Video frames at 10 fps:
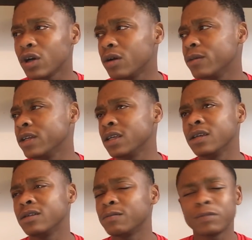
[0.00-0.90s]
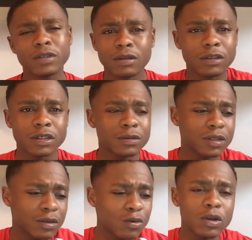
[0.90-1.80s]
Germany, there's
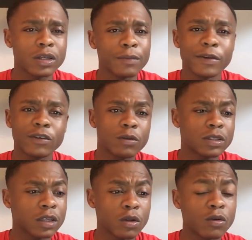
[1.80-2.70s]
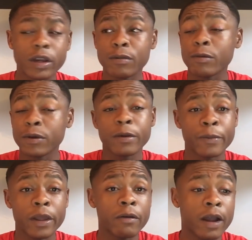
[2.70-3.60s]
all of them, even the ones I don't name, it'd be a
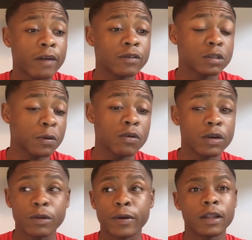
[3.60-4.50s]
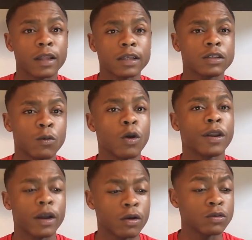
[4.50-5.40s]
player I haven't spoken about. That's the
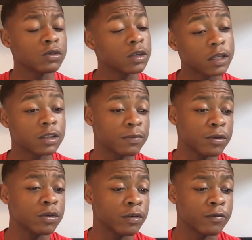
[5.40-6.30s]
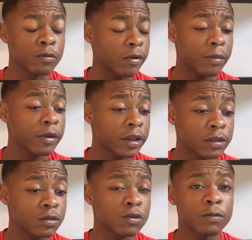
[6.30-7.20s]
one that goes on. That's the beauty of football. I'm not
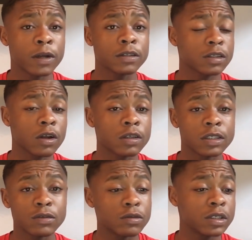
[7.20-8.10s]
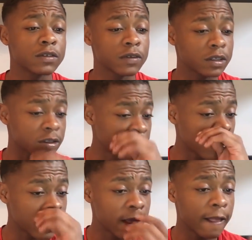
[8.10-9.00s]
here to talk about the stars and all these things,
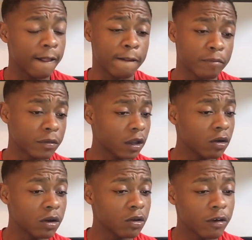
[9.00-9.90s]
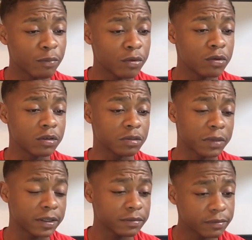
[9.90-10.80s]
but they've got a lot of ballers,
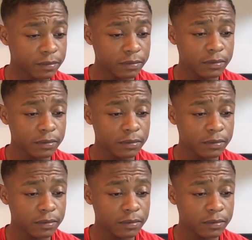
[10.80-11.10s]
man.